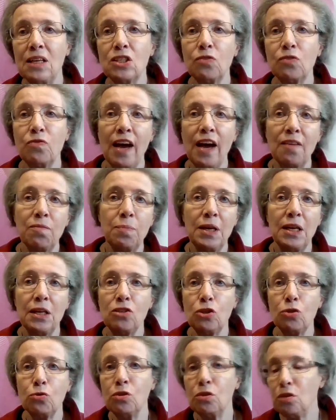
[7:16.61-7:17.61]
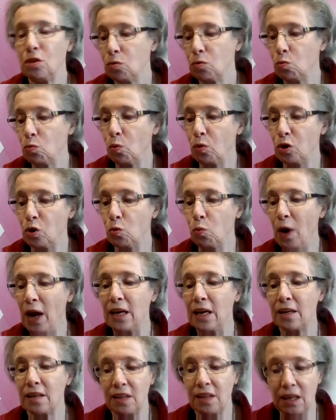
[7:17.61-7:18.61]
5 minutes you
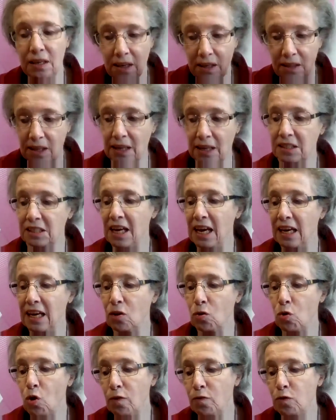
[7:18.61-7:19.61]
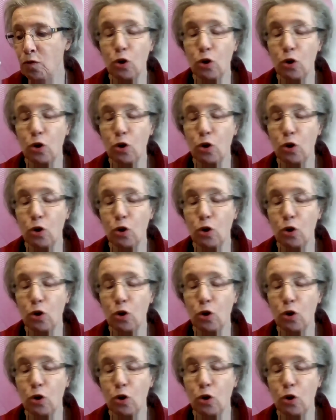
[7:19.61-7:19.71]
wait, and then that's taken off.